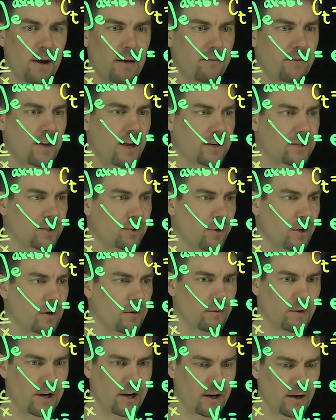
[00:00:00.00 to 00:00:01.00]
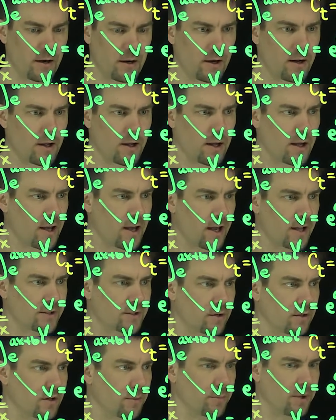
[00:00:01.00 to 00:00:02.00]
and my Vx is right over here.
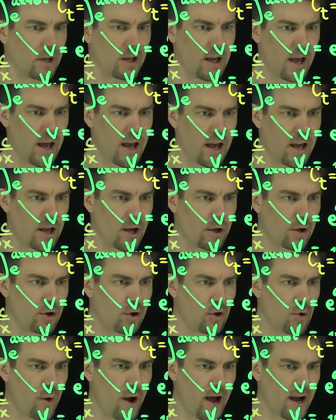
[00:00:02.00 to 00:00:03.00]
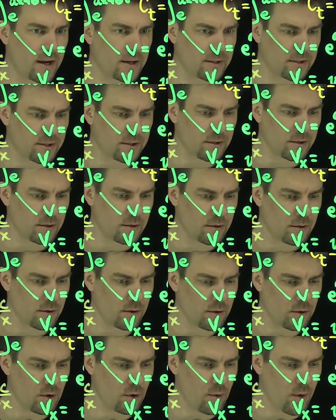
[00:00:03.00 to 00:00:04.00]
It's going to be a Ux,
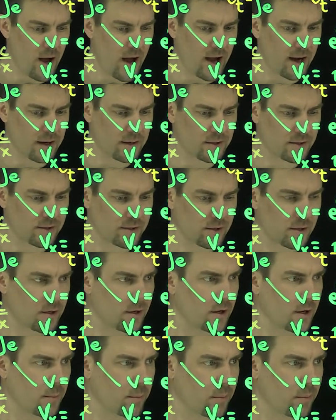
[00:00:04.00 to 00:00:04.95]
Ux